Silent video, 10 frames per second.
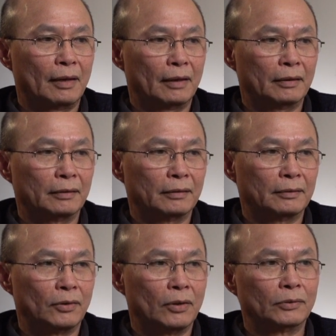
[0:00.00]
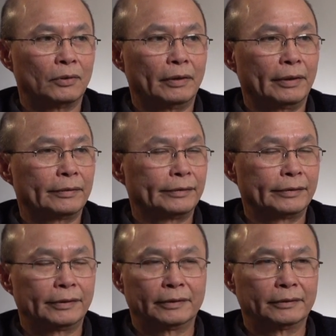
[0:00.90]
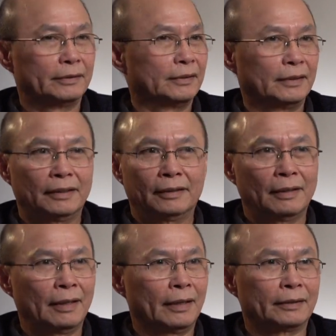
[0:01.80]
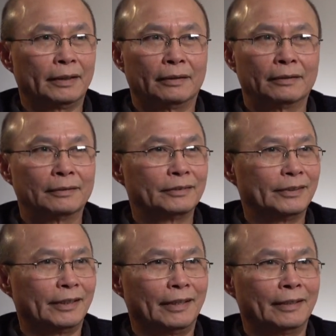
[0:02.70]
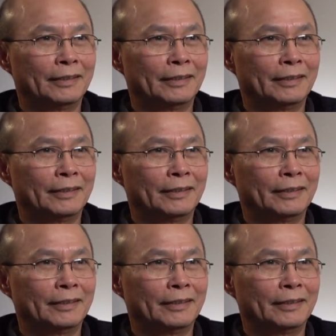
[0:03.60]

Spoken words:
and Toronto is hectic city.